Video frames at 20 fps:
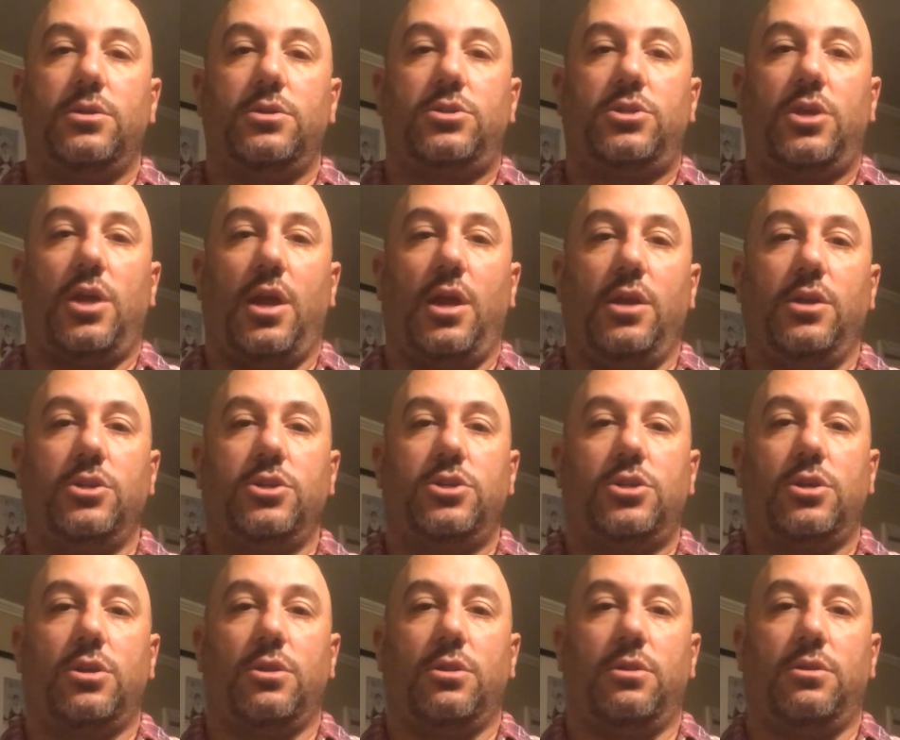
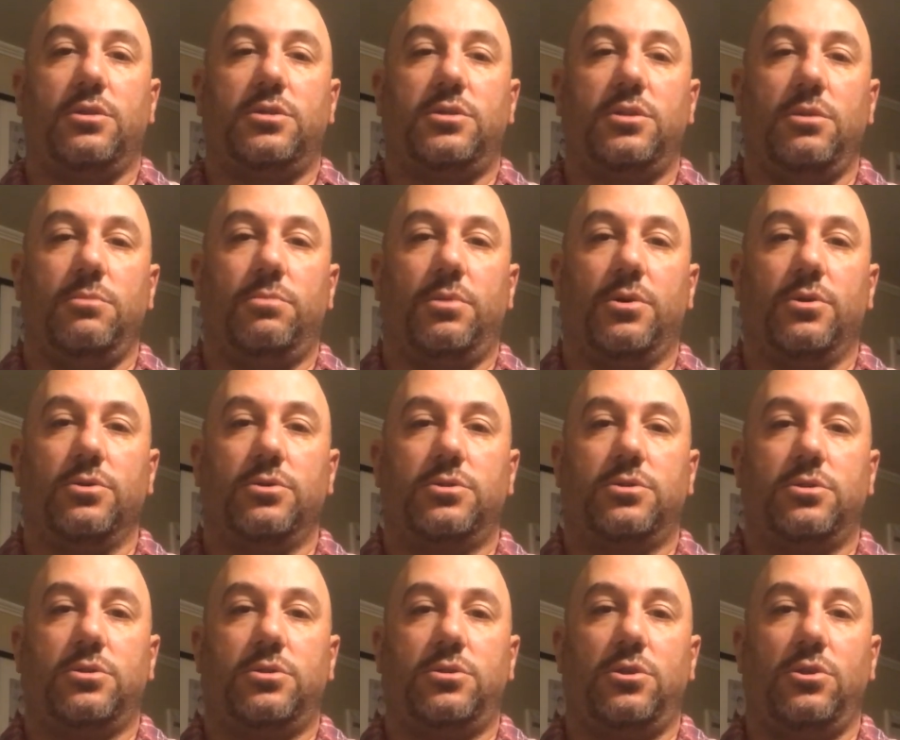change the seat
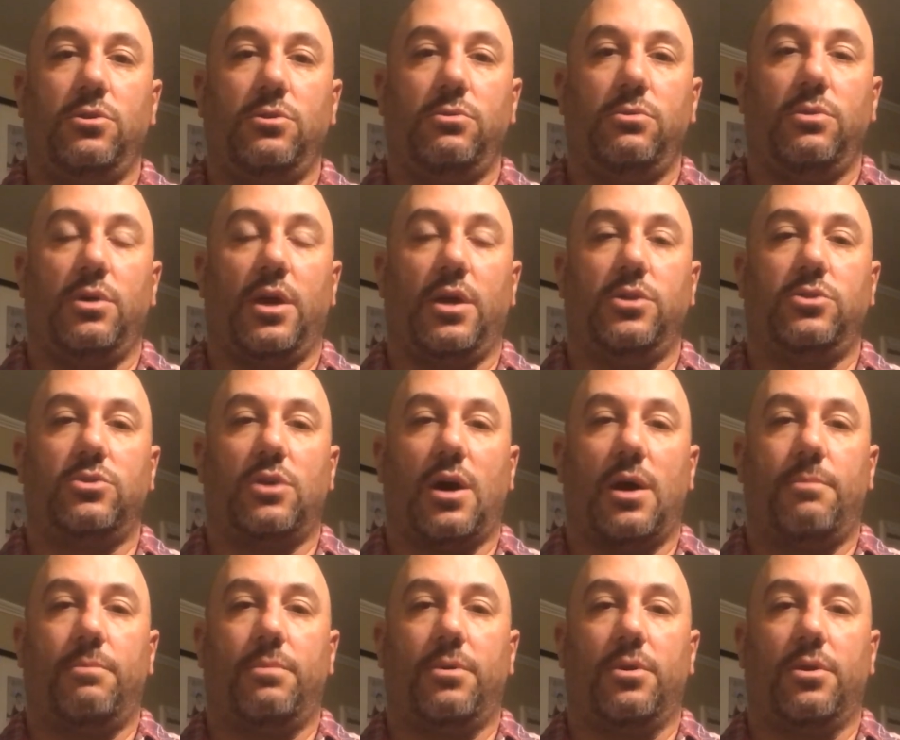post to a
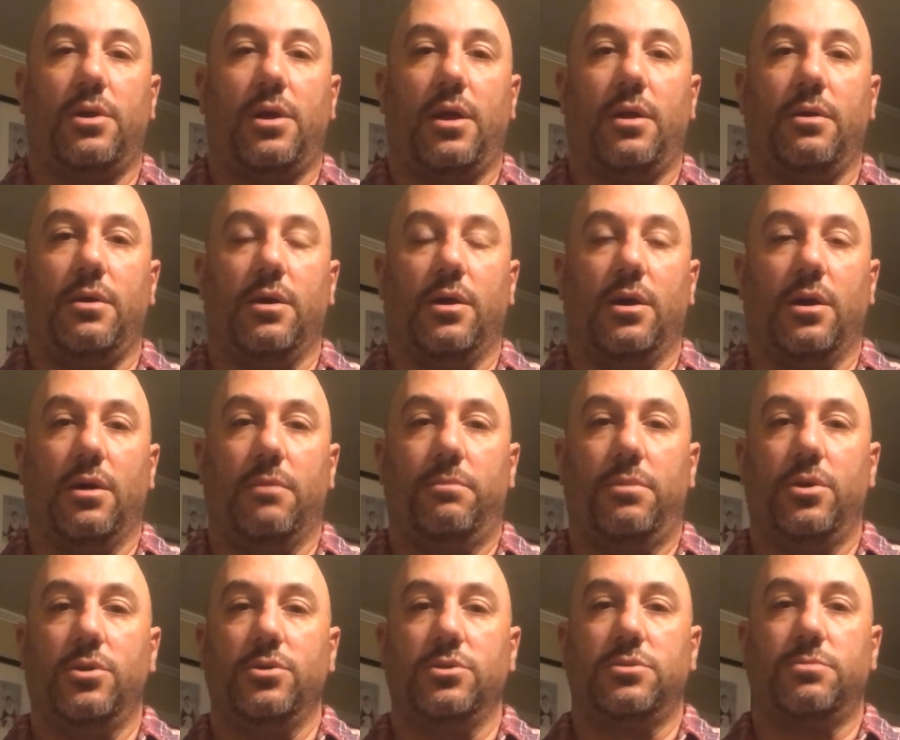dropper
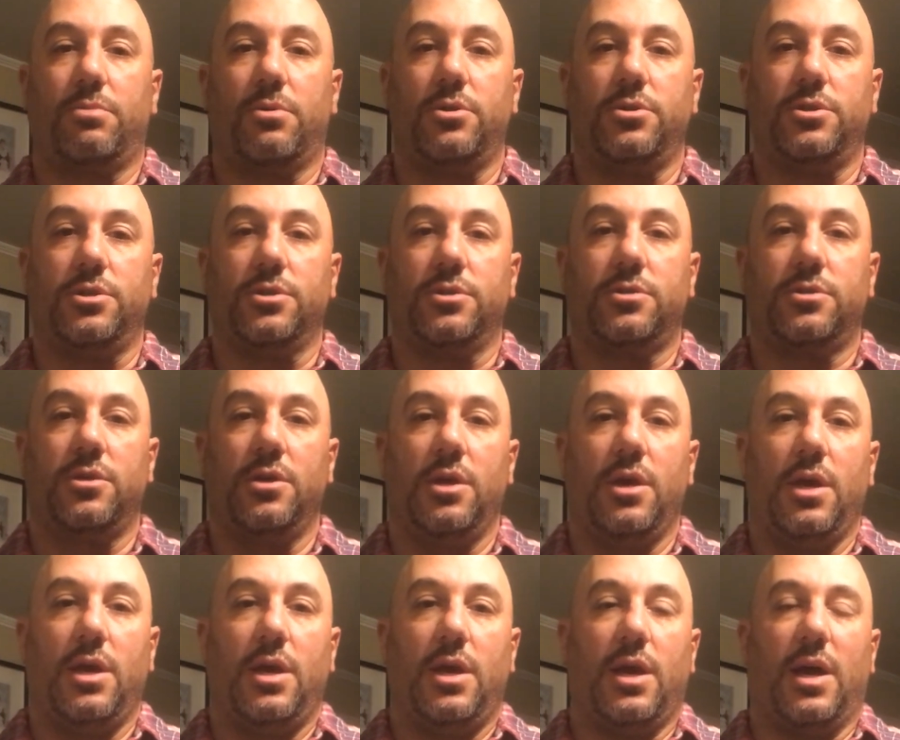post purchase.
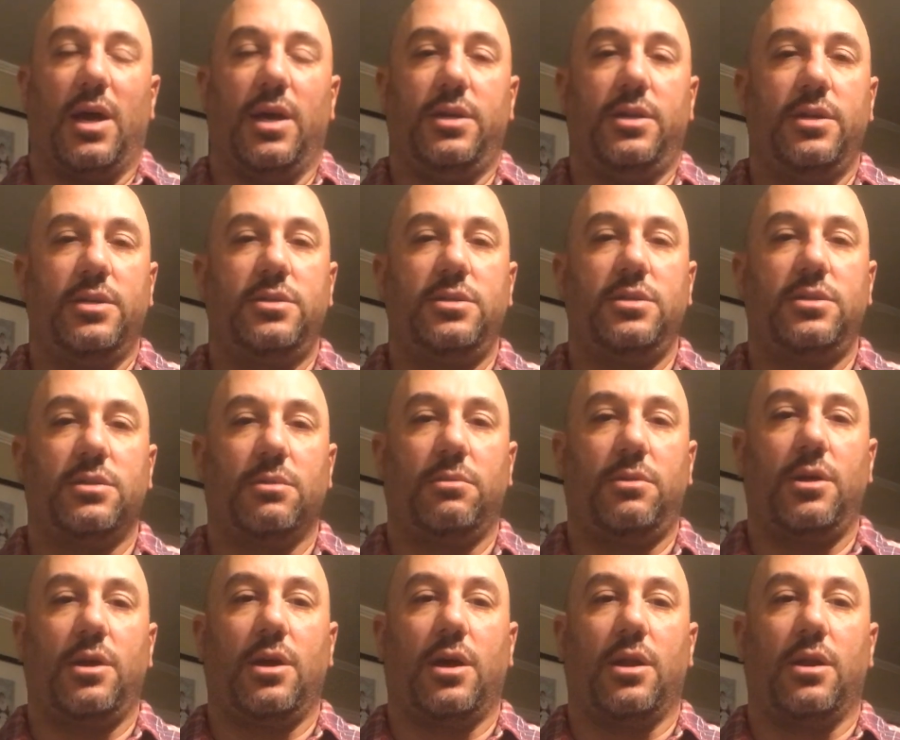I did see
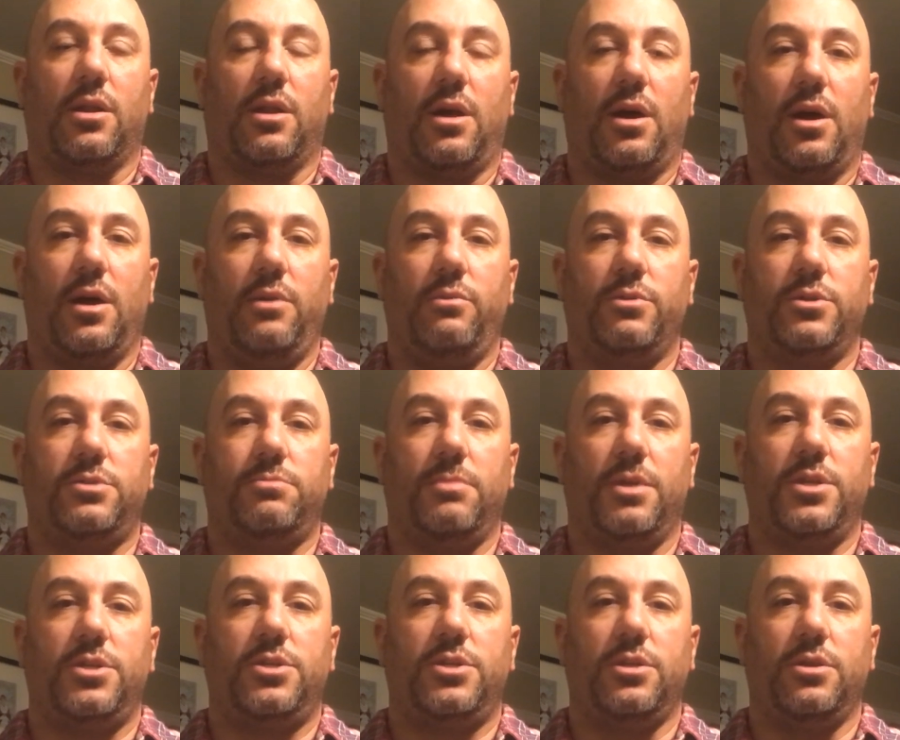something online which
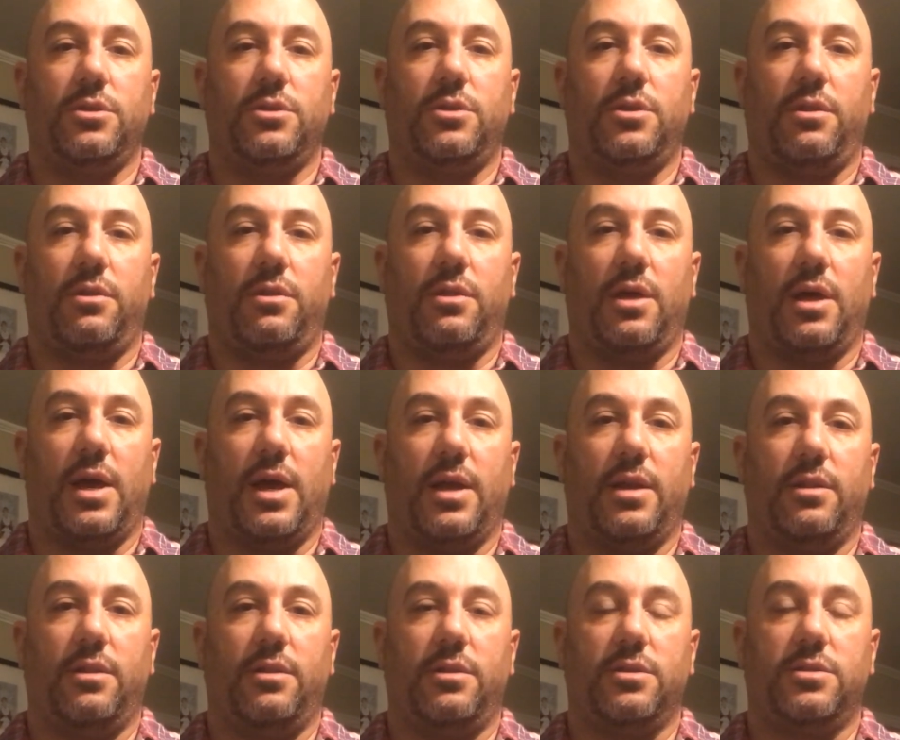mentioned
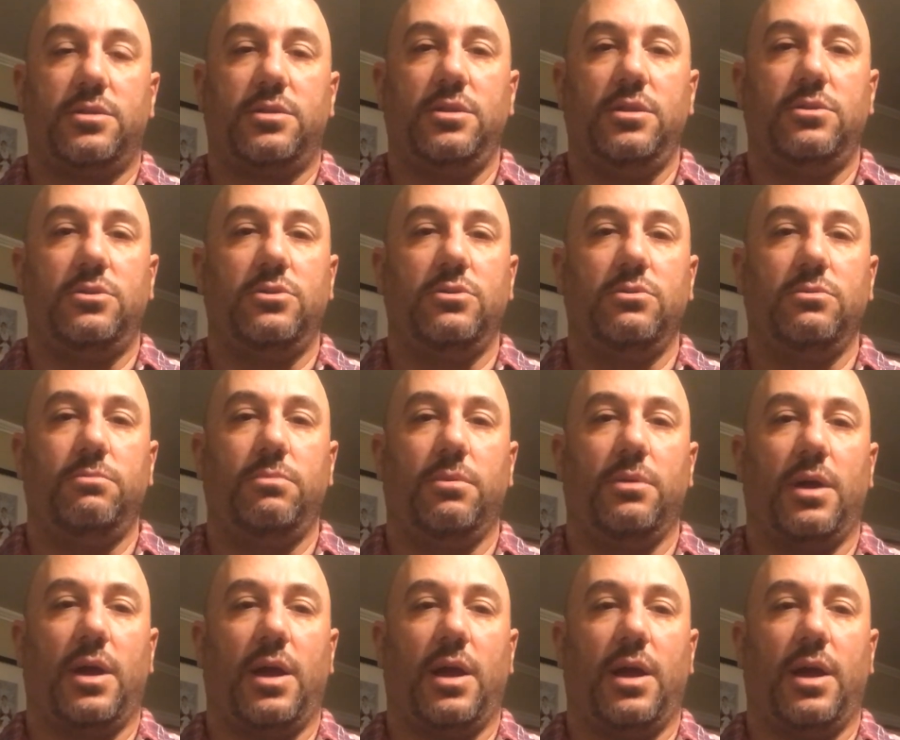that the seat
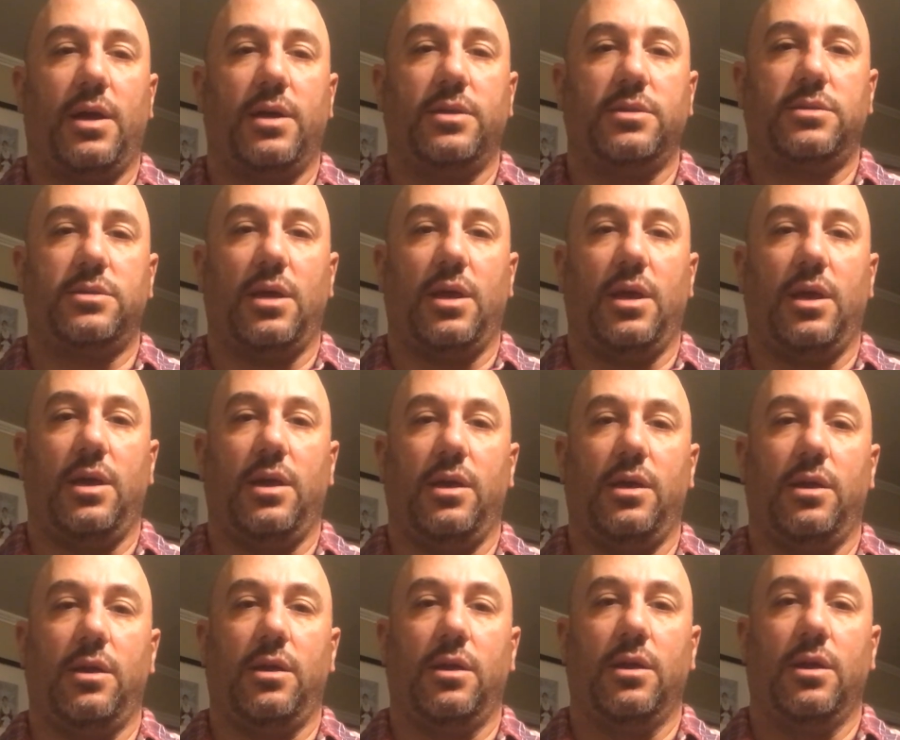tube has
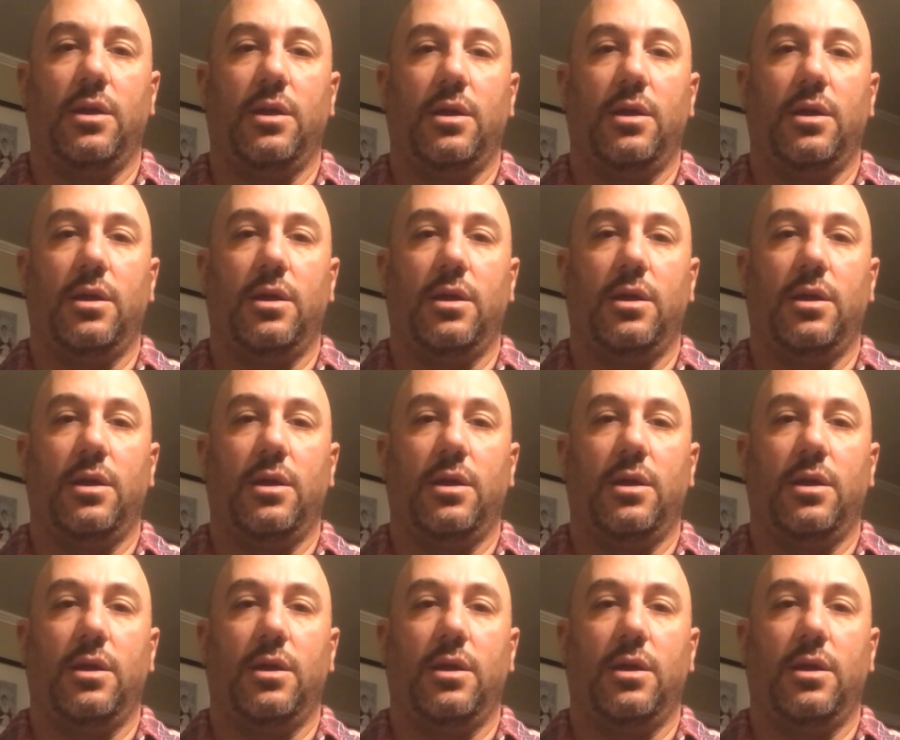a